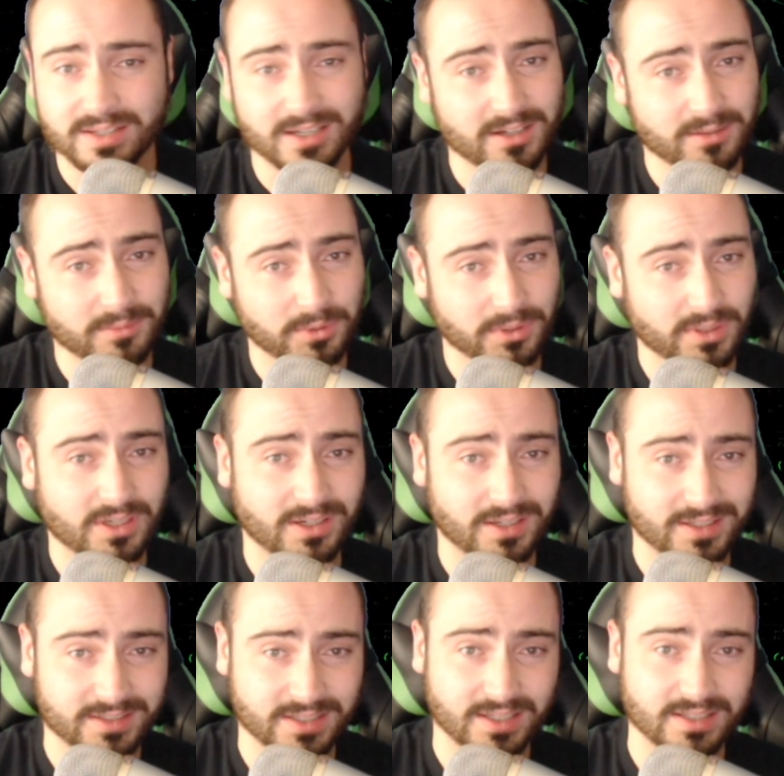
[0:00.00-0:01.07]
editable
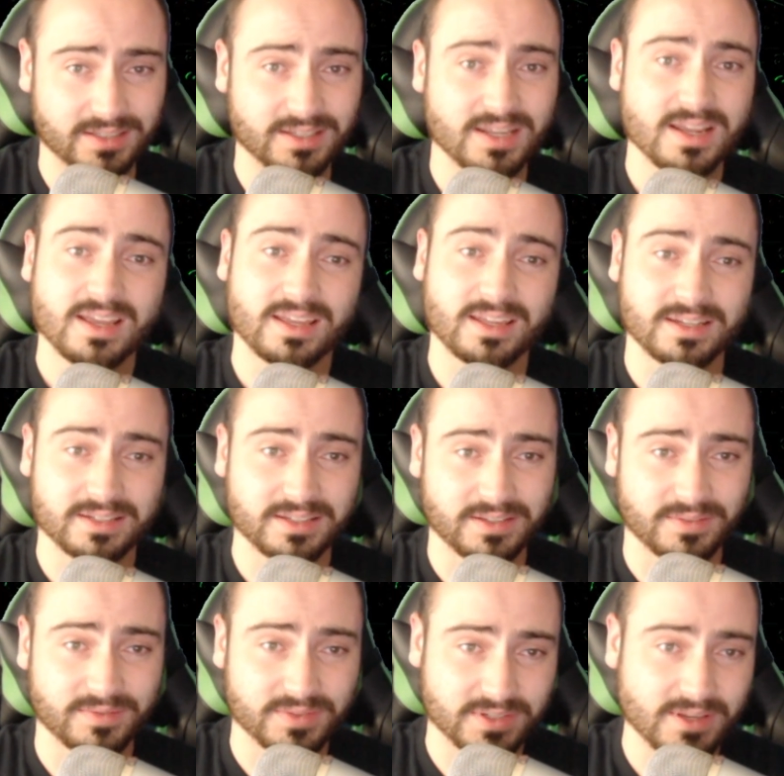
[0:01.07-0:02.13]
content, and
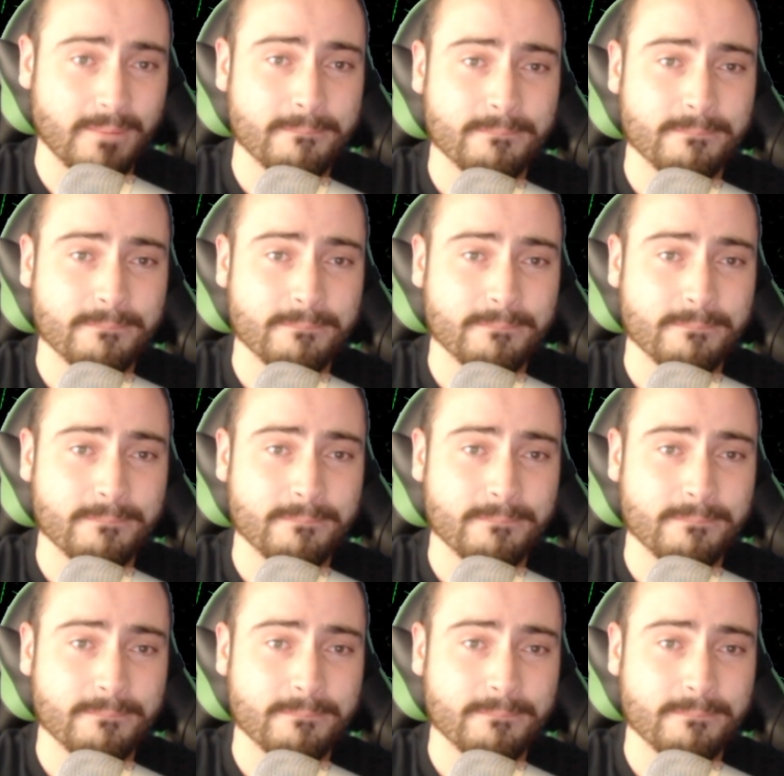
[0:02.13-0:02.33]
divs.